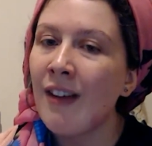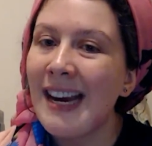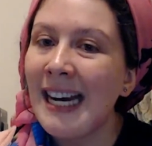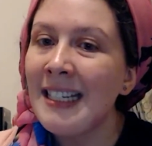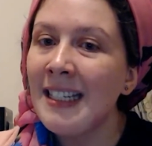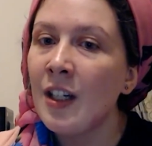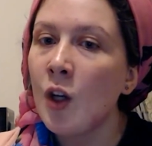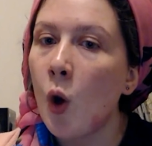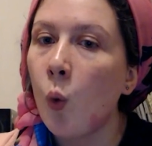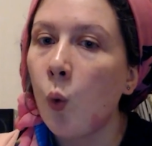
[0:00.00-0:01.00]
eaten
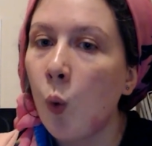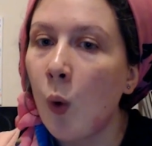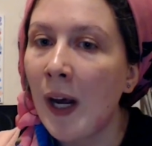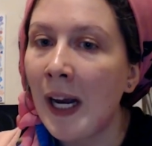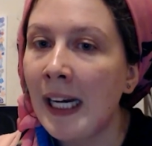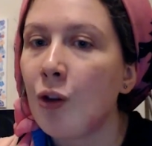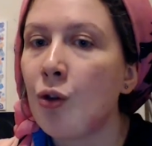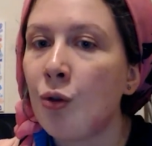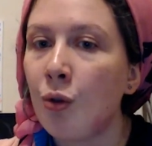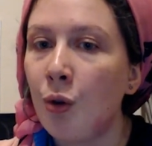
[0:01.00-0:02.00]
away at the
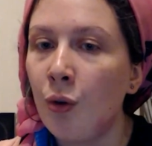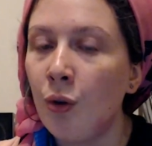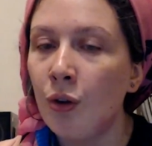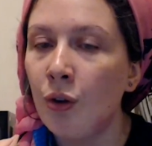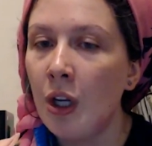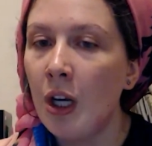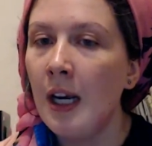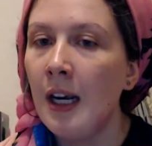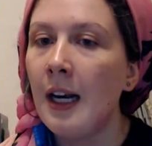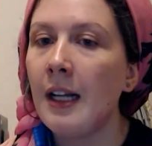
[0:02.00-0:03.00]
truth
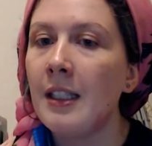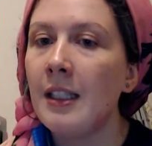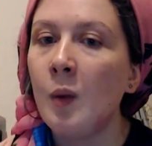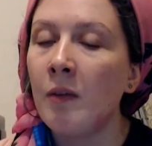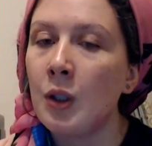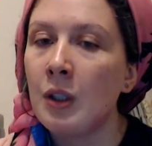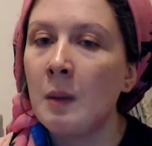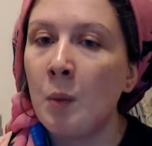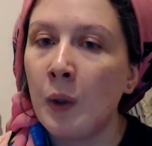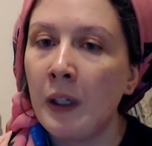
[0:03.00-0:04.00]
until we reach this
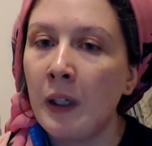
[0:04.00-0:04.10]
point.